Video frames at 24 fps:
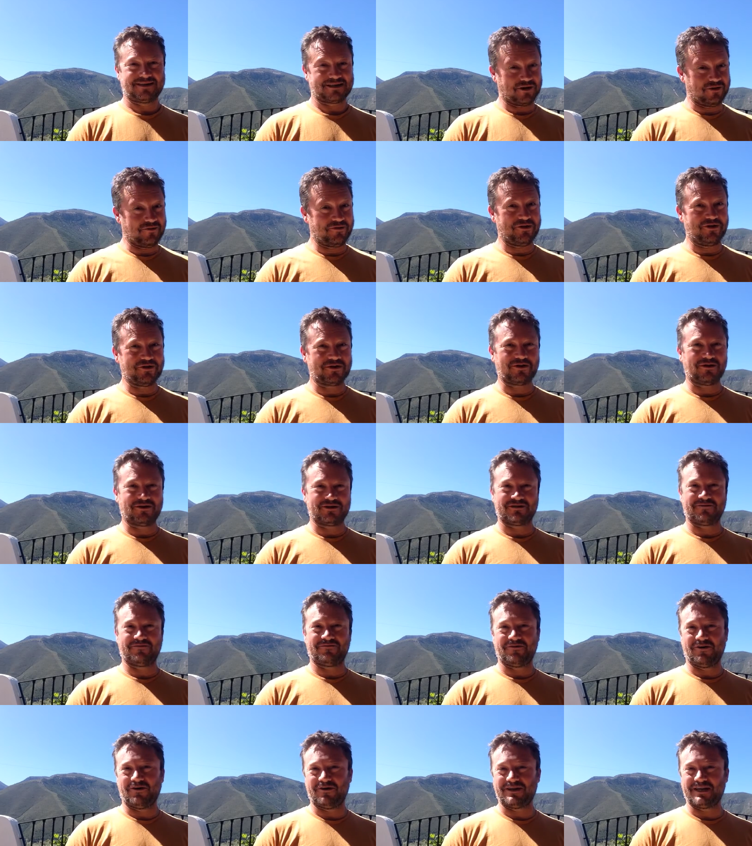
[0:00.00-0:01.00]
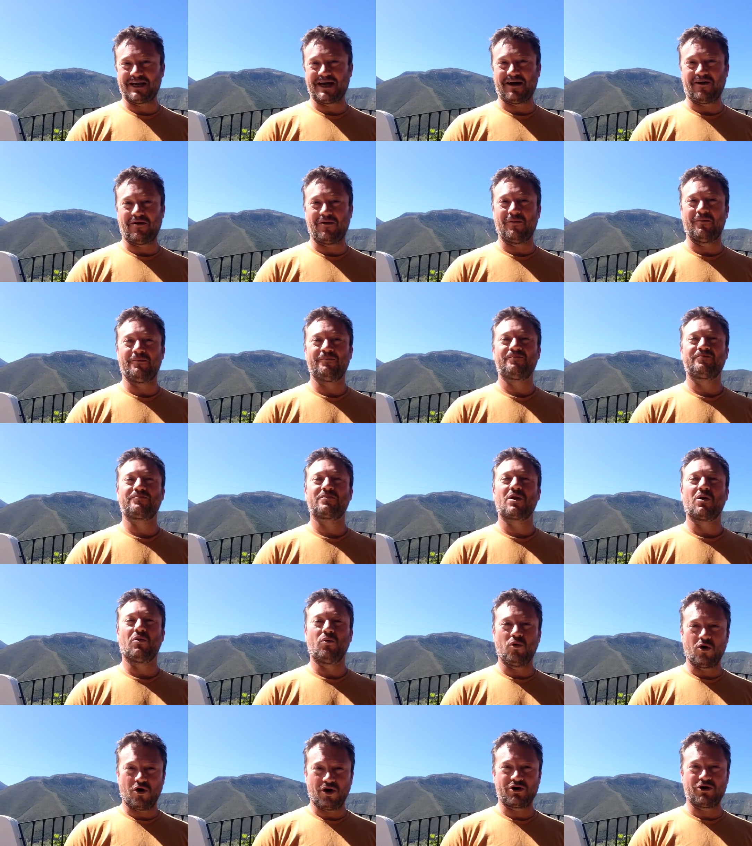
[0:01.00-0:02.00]
so if you'd like to find out
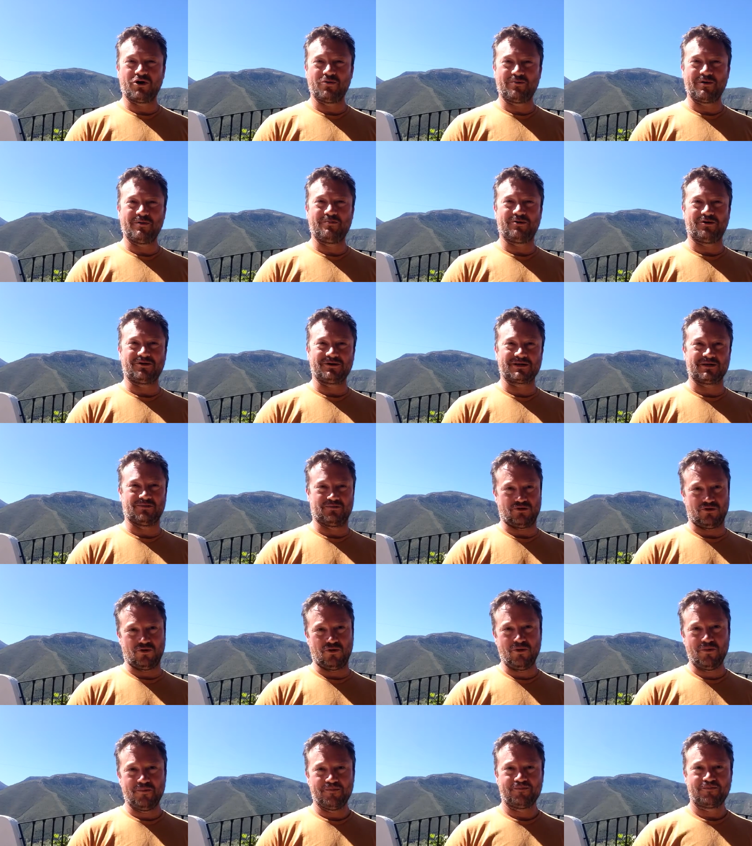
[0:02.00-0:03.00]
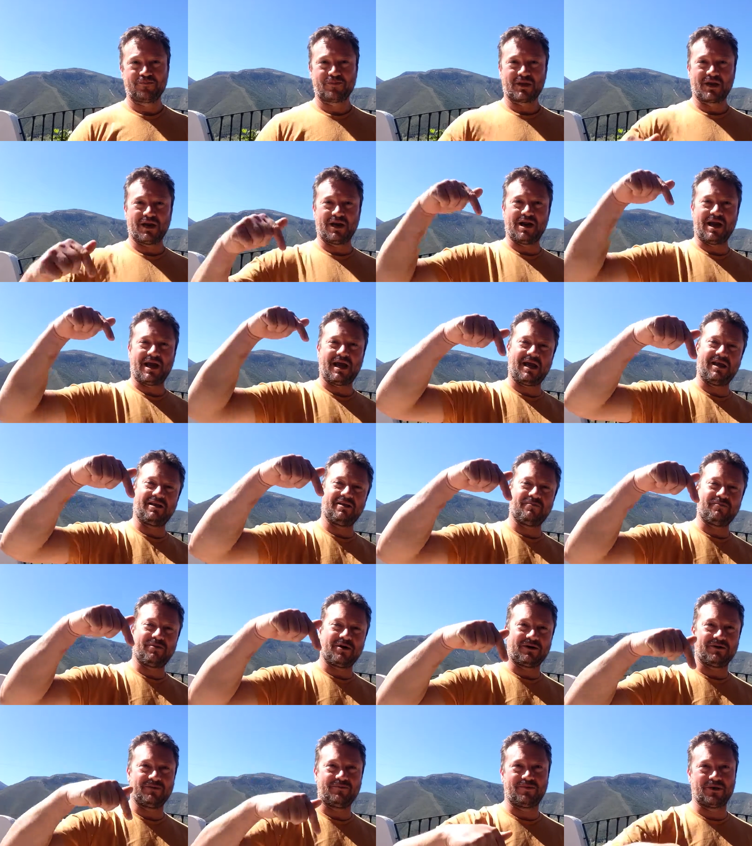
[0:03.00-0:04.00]
what could be possible, then hit the
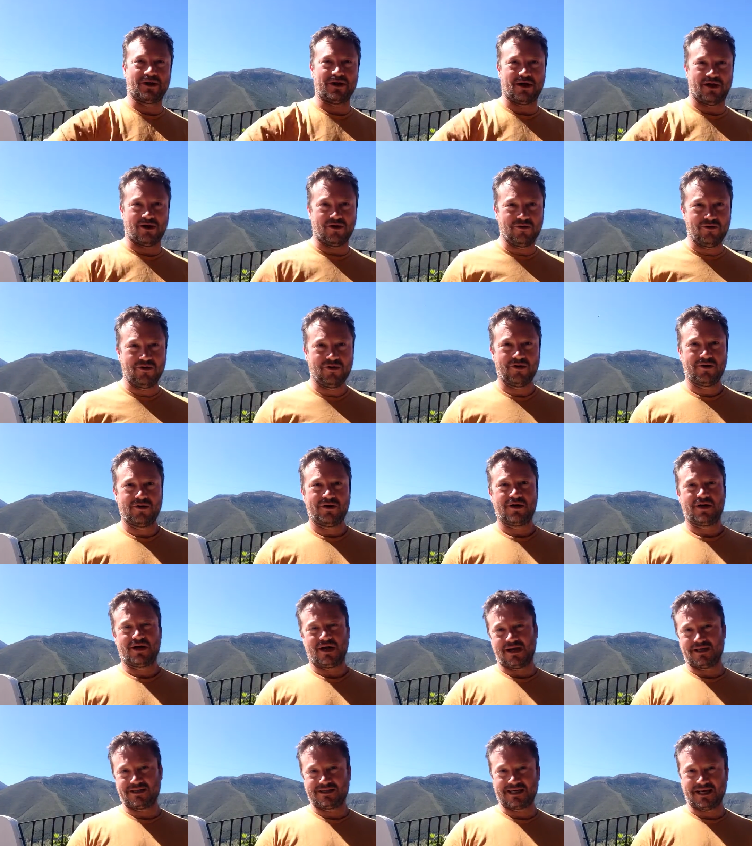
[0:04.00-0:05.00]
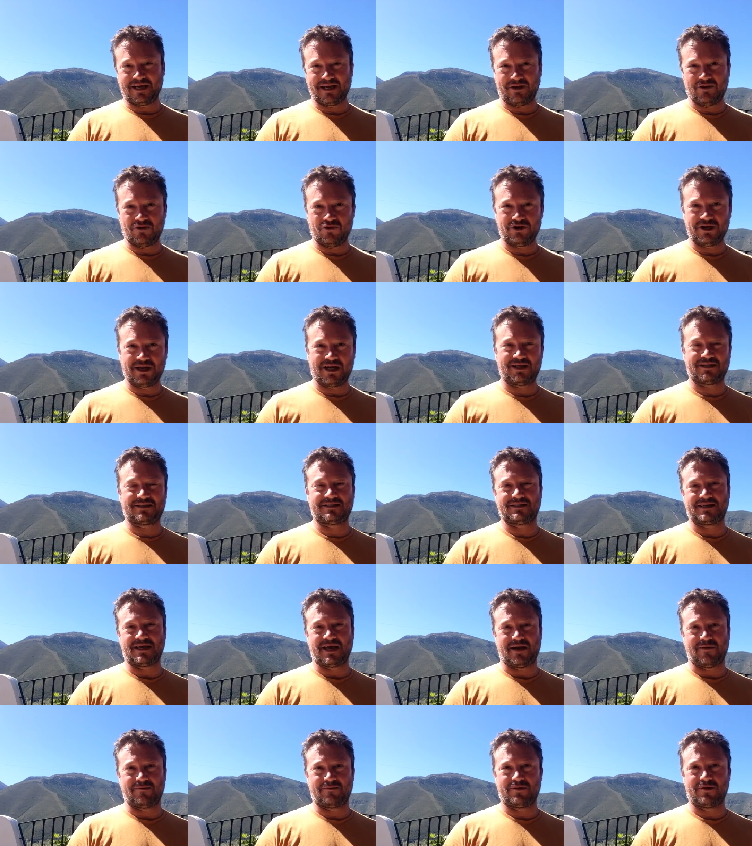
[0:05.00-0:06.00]
button below and take your next
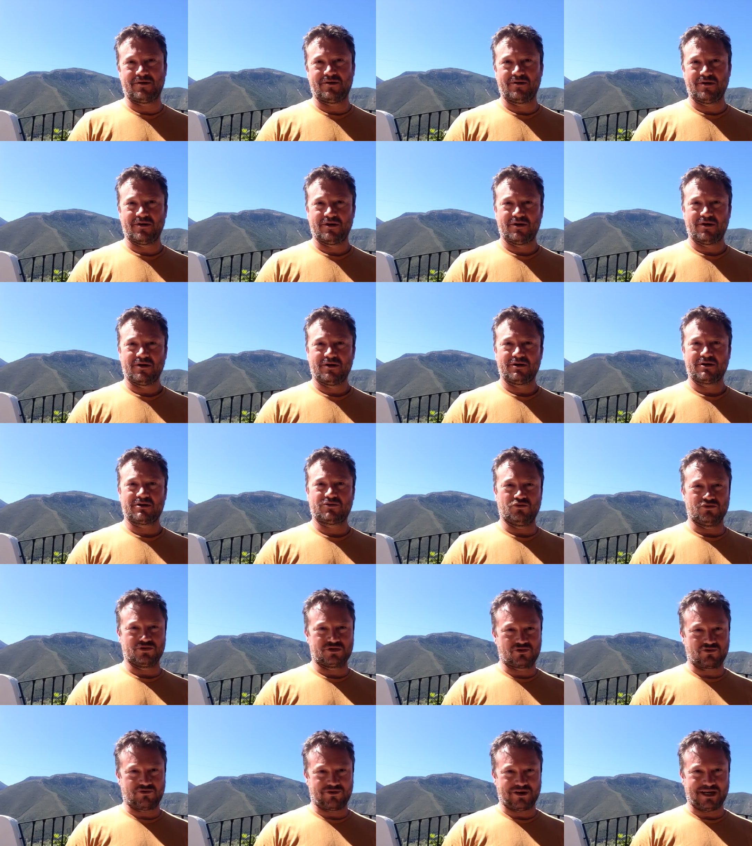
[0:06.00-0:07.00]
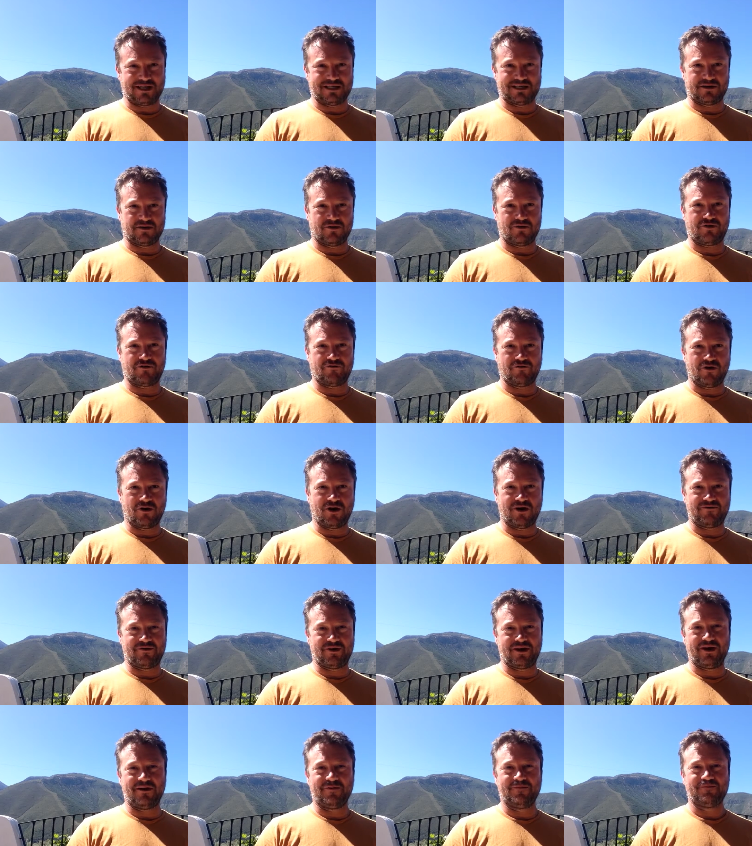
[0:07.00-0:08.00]
step towards creating a
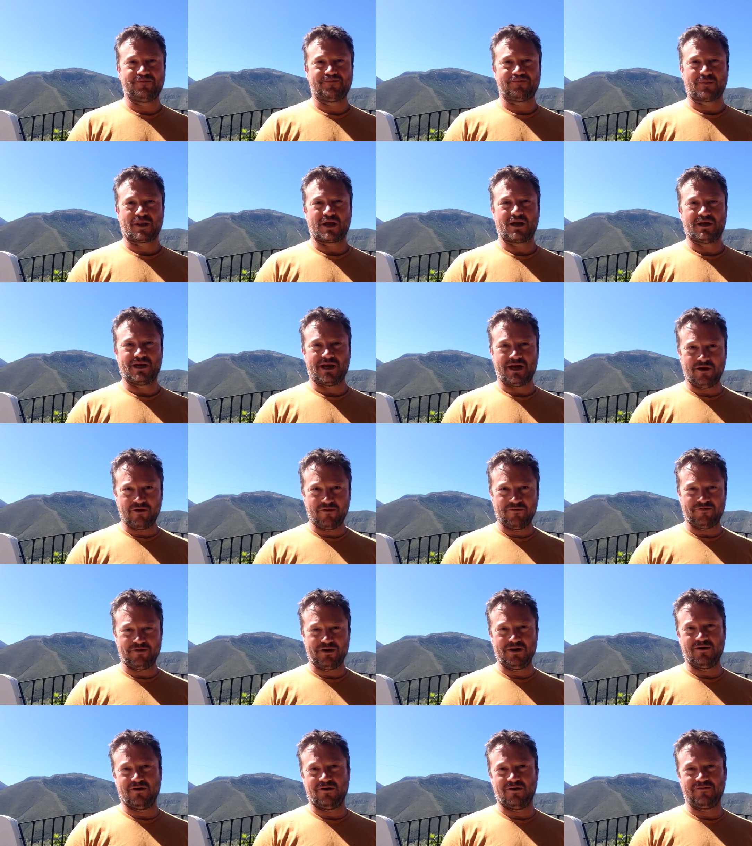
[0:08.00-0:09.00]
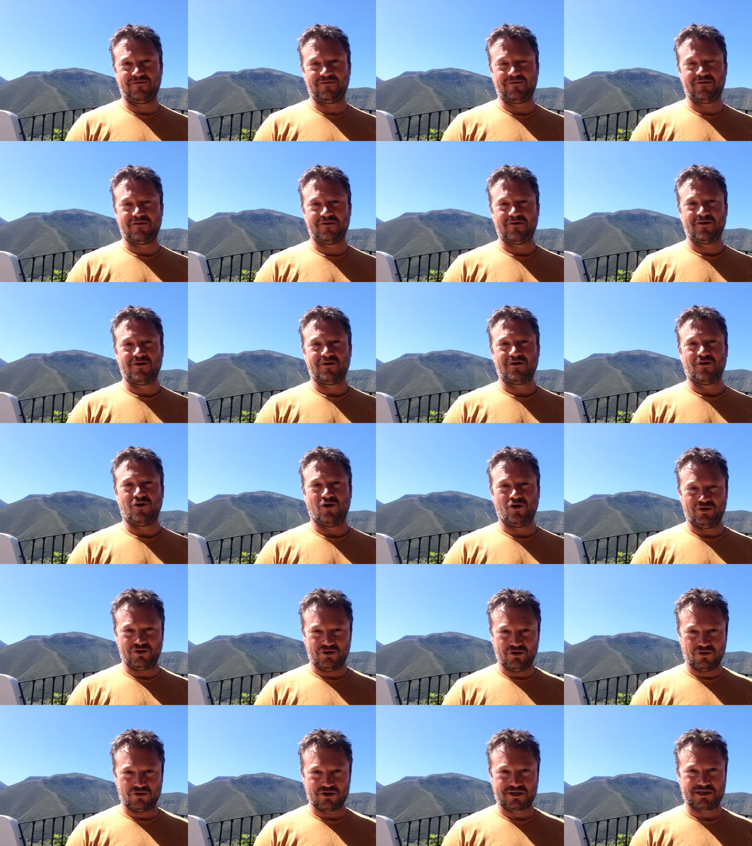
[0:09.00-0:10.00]
thriving and healthy life
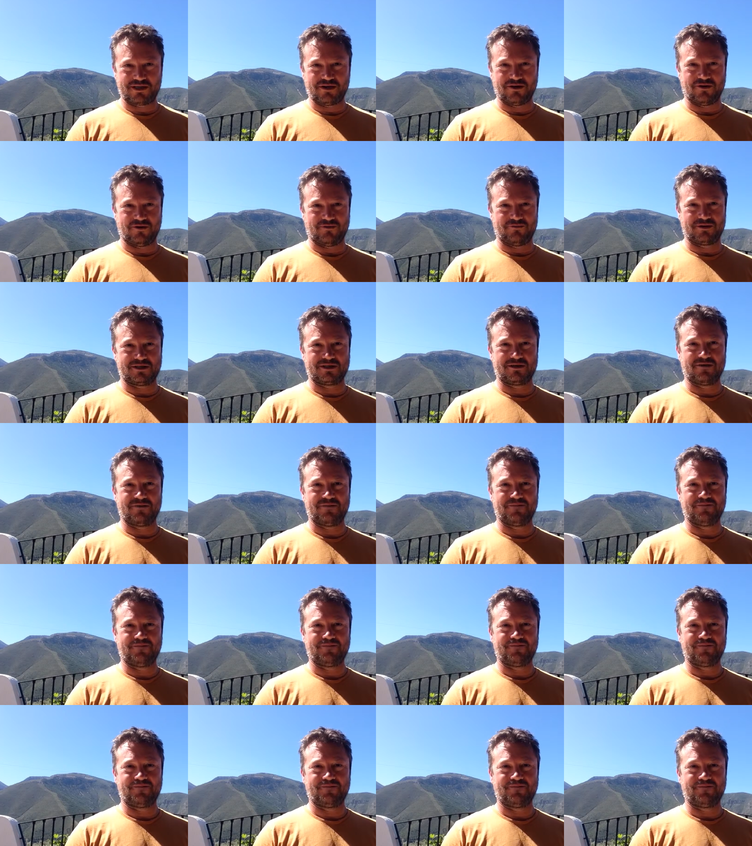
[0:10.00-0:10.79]
on your terms.